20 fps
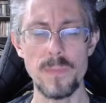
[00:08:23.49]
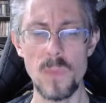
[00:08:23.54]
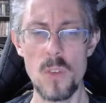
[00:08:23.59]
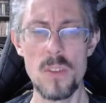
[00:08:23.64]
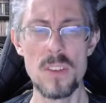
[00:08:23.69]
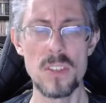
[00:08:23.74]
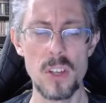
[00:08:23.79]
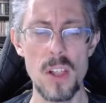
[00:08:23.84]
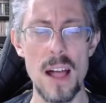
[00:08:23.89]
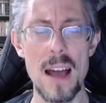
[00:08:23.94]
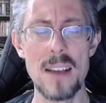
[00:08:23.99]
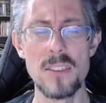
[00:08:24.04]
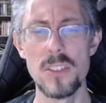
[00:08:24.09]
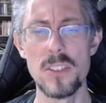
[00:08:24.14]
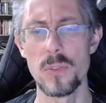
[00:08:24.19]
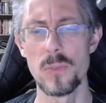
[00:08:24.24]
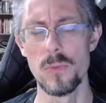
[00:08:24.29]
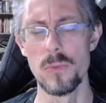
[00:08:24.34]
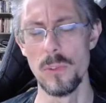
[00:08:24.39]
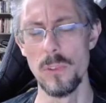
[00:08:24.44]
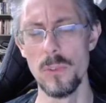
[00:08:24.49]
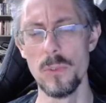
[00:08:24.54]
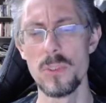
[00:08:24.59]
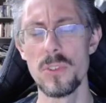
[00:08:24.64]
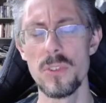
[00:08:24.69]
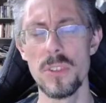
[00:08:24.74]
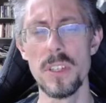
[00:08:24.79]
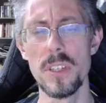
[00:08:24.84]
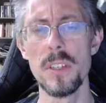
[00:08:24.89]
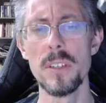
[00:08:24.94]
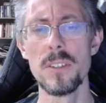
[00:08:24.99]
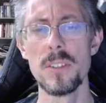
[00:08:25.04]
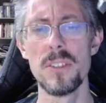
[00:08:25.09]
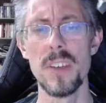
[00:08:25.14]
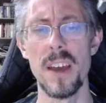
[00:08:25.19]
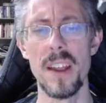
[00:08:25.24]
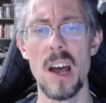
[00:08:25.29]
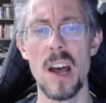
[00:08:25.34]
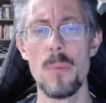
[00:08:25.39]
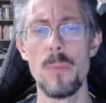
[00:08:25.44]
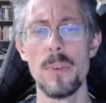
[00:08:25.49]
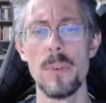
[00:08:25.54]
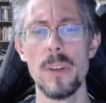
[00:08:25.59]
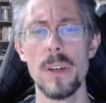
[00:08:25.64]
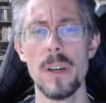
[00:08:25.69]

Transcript: This class is loosely set up